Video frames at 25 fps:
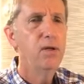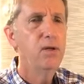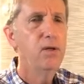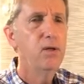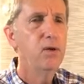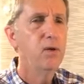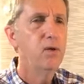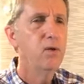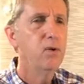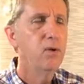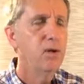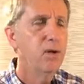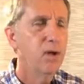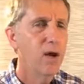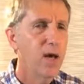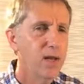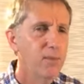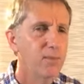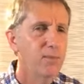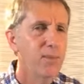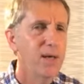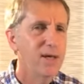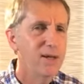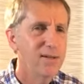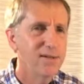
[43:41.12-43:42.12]
You know,
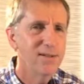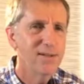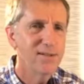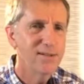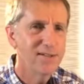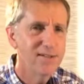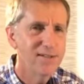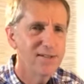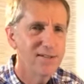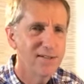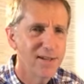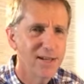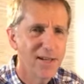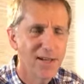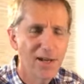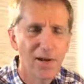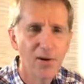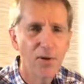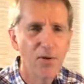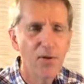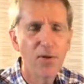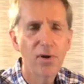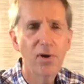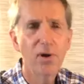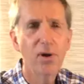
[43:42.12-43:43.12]
God makes us
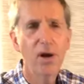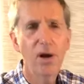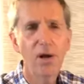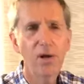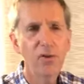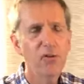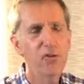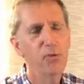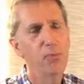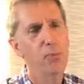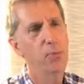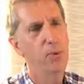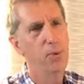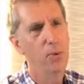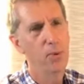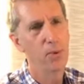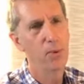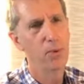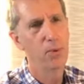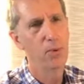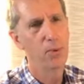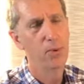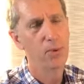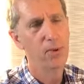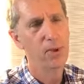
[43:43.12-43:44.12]
hear the
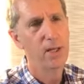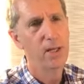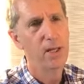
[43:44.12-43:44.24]
gospel.